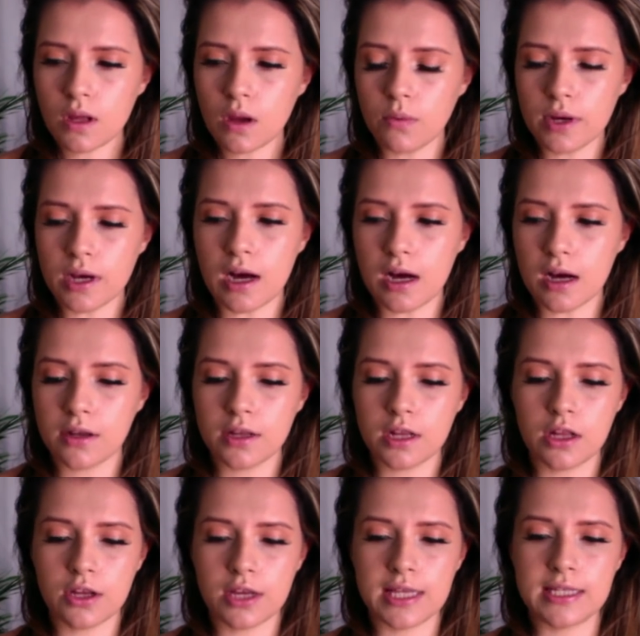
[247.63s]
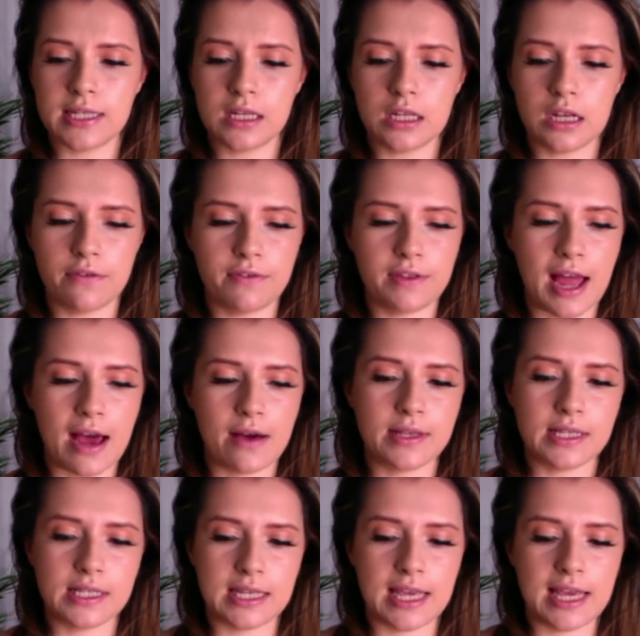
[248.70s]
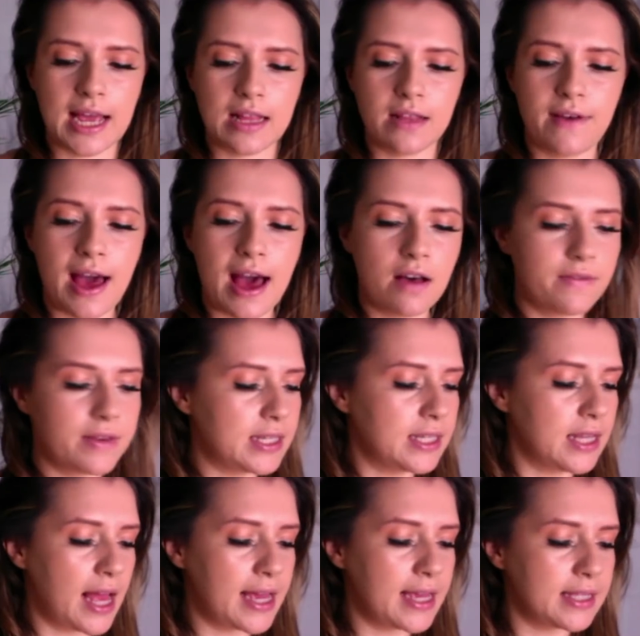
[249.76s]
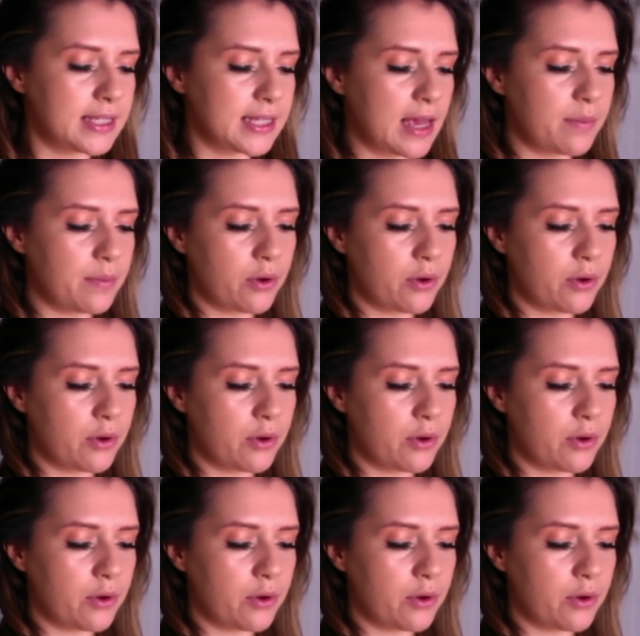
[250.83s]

We are going to look into love now and see kind of how this Lionsgate